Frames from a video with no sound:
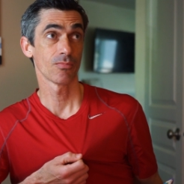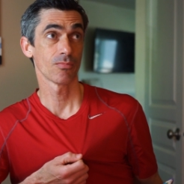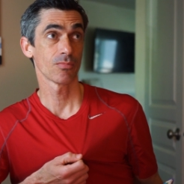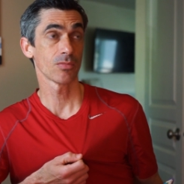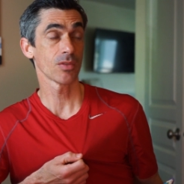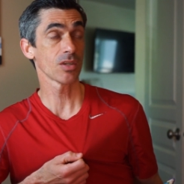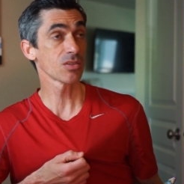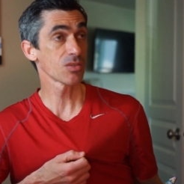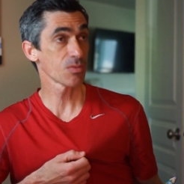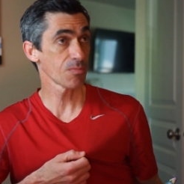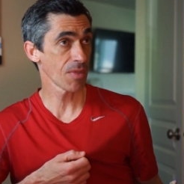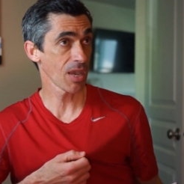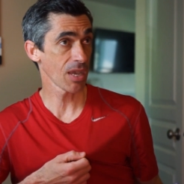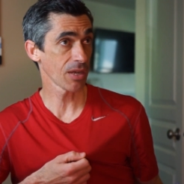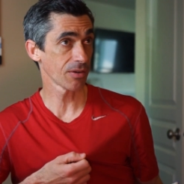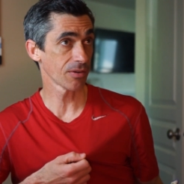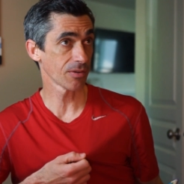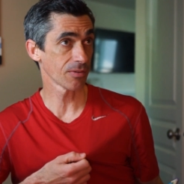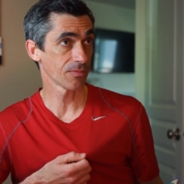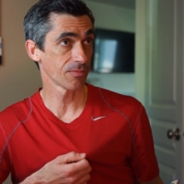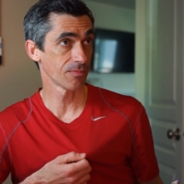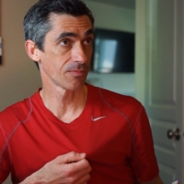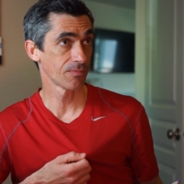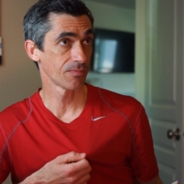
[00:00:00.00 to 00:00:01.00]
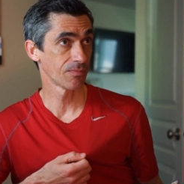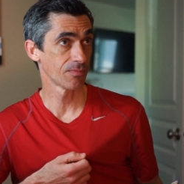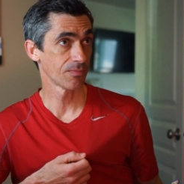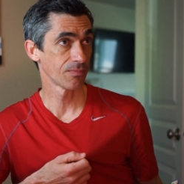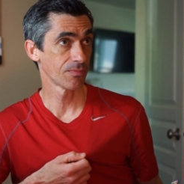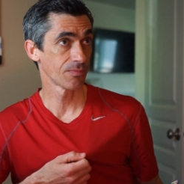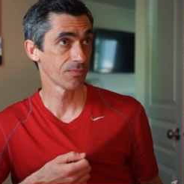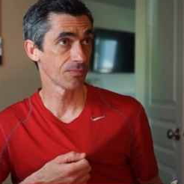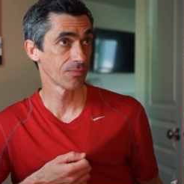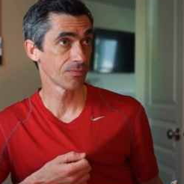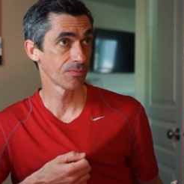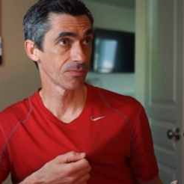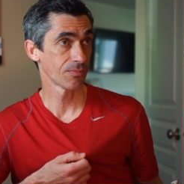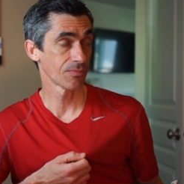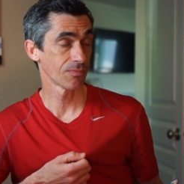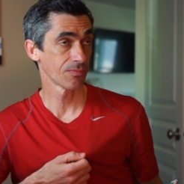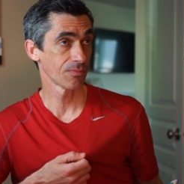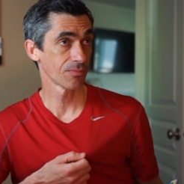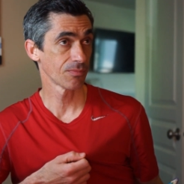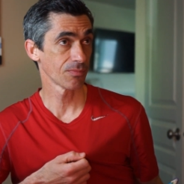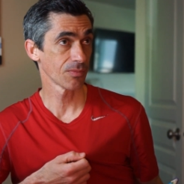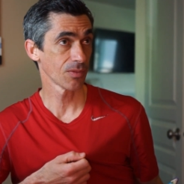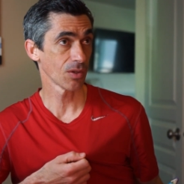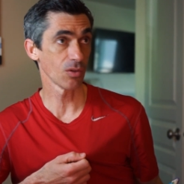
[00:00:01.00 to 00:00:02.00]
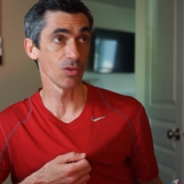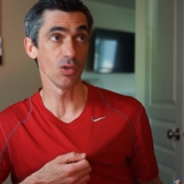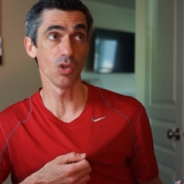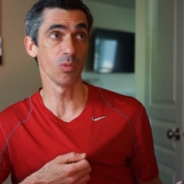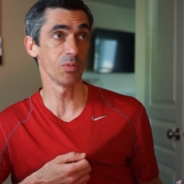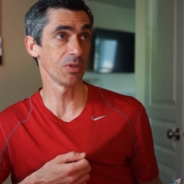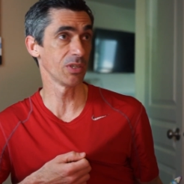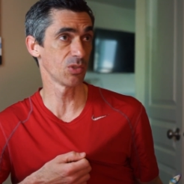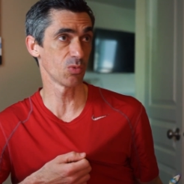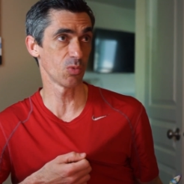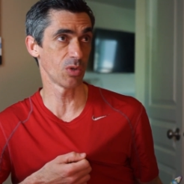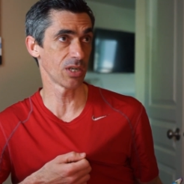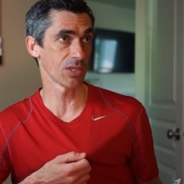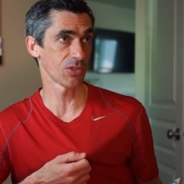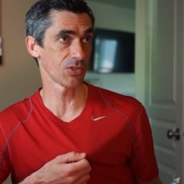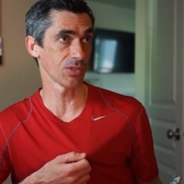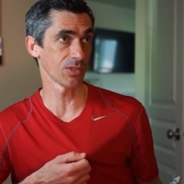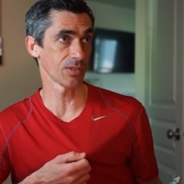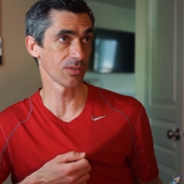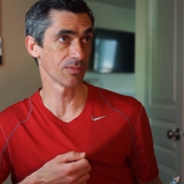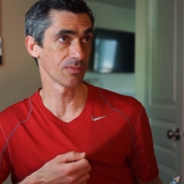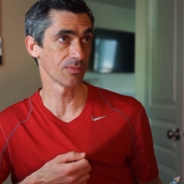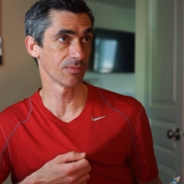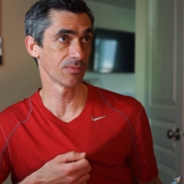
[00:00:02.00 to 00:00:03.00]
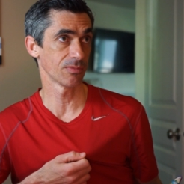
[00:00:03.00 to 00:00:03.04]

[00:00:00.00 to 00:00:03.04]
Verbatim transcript: Doesn't matter. Nobody's watching.